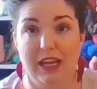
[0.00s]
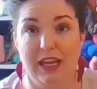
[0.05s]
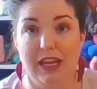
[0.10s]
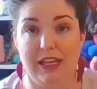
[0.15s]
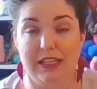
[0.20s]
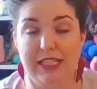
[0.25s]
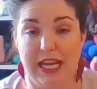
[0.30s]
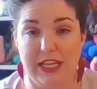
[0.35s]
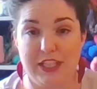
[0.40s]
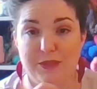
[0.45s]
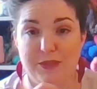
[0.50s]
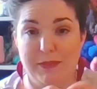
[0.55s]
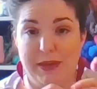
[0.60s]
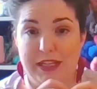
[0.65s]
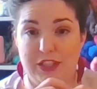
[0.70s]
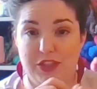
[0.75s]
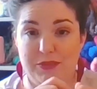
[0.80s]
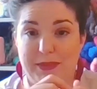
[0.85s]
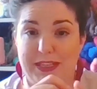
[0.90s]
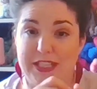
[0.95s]
attach
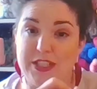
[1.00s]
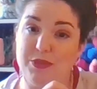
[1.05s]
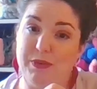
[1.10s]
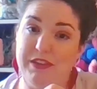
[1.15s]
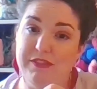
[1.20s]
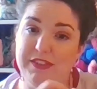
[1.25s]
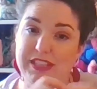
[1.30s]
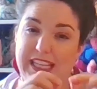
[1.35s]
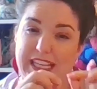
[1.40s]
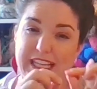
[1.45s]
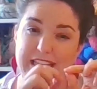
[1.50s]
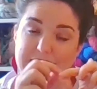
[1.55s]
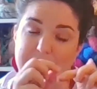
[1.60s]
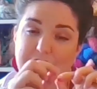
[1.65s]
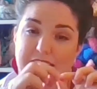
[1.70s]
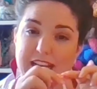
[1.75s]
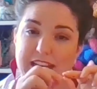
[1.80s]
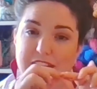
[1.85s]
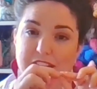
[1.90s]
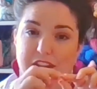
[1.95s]
mine to my Swift. Like I
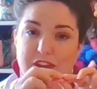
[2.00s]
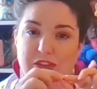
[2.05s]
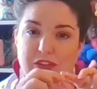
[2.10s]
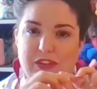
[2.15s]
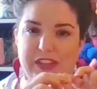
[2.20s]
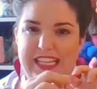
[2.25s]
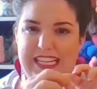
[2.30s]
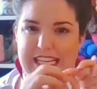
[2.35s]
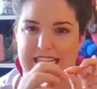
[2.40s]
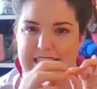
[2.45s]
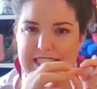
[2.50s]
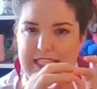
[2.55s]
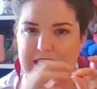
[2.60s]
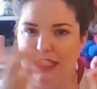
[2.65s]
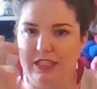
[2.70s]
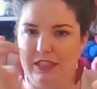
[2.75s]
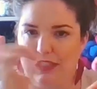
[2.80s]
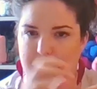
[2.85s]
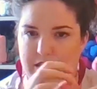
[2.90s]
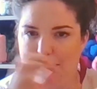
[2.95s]
tie a little easy
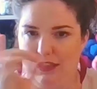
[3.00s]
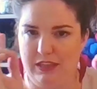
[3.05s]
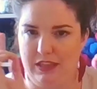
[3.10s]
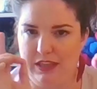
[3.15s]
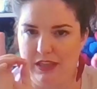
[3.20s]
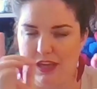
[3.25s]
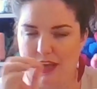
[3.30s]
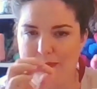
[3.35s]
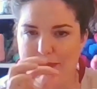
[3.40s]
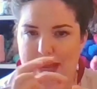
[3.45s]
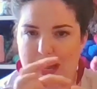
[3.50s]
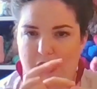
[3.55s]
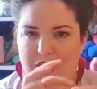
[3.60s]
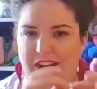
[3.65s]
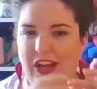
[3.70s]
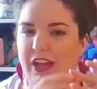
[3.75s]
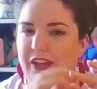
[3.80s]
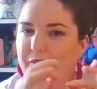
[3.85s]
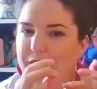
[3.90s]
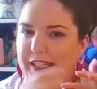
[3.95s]
to come out,
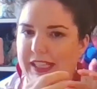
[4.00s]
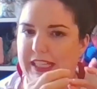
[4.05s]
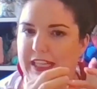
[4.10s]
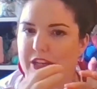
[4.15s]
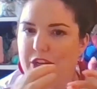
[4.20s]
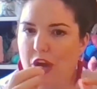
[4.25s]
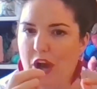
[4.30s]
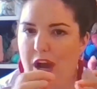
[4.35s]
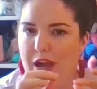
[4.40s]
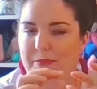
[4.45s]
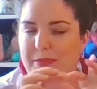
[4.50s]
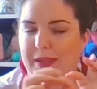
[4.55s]
not really a knot,